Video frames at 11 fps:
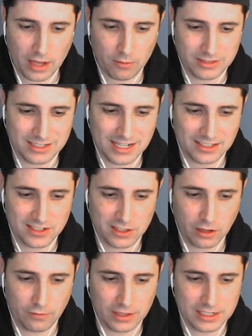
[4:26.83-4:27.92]
one's
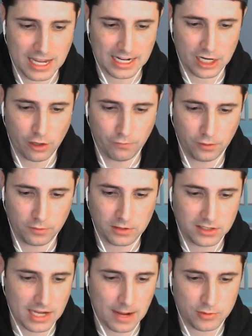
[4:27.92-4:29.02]
necessary for the deck. I don't feel
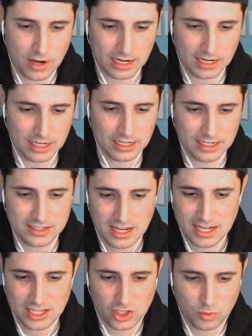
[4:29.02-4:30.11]
Snapdragon is.
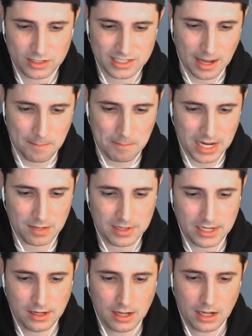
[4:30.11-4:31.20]
This one's a
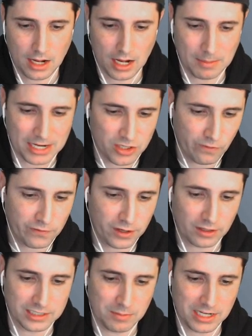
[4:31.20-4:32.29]
maybe. I do feel
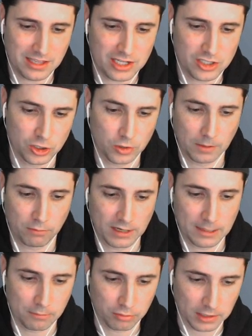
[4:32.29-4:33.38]
as many of these as you can
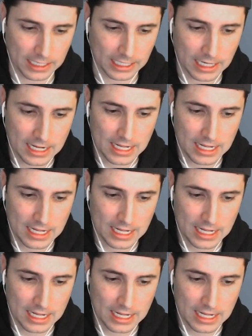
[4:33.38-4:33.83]
bring.